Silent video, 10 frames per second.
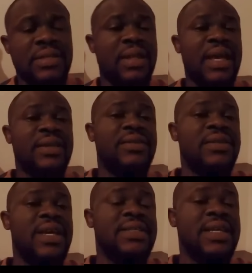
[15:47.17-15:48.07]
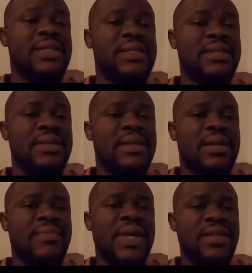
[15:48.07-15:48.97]
It's not like it couldn't exist,
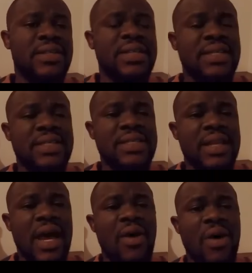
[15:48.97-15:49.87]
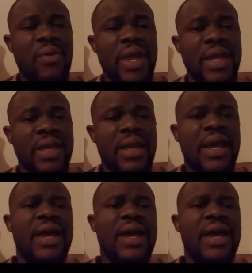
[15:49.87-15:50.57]
but it doesn't exist in our way,